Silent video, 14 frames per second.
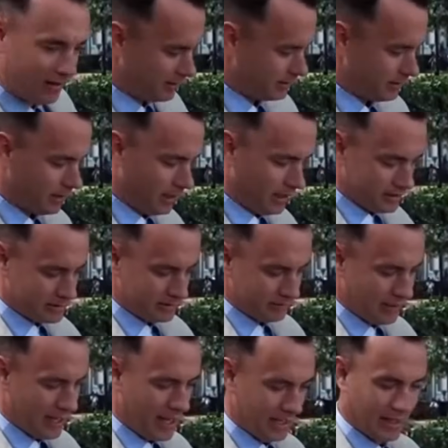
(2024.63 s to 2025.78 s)
his exceptional
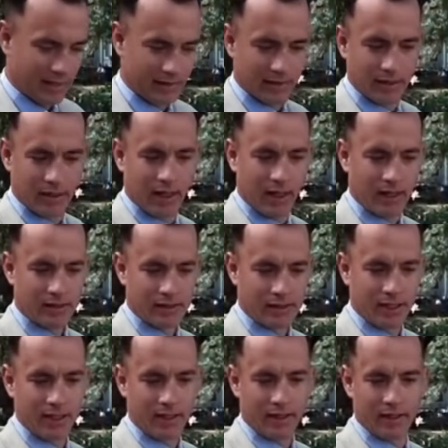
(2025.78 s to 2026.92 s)
body of work,
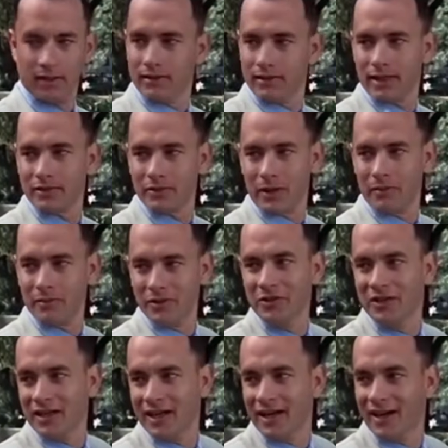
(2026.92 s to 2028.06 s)
his commitment to his
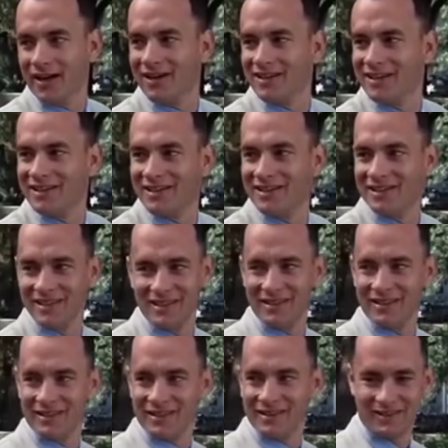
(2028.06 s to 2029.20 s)
craft, and his
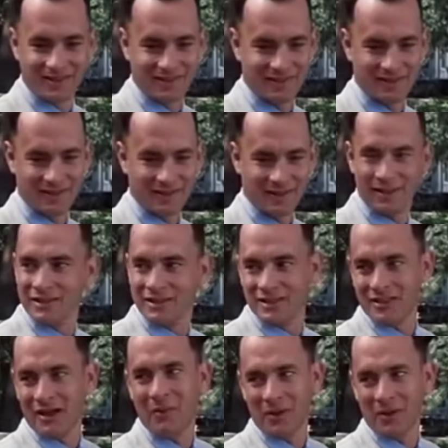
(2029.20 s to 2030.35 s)
philanthropic efforts.